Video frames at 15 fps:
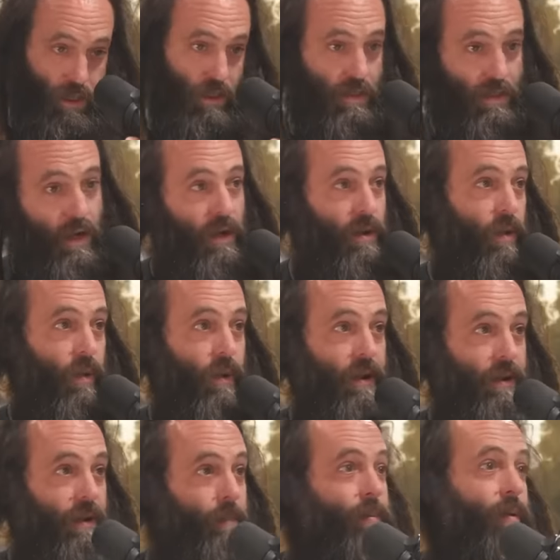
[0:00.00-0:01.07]
I just start going
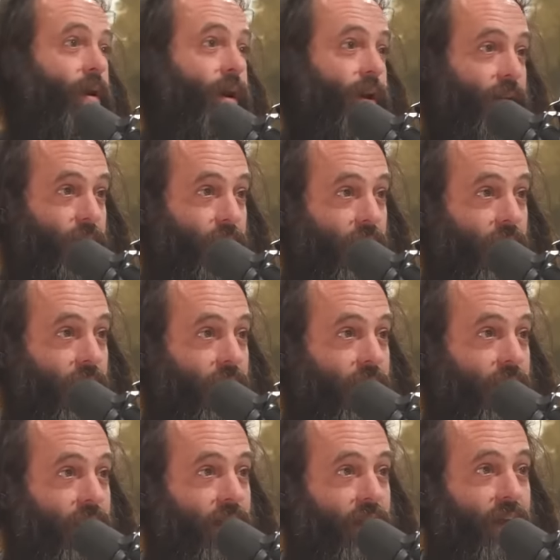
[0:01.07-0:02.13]
into praying, right?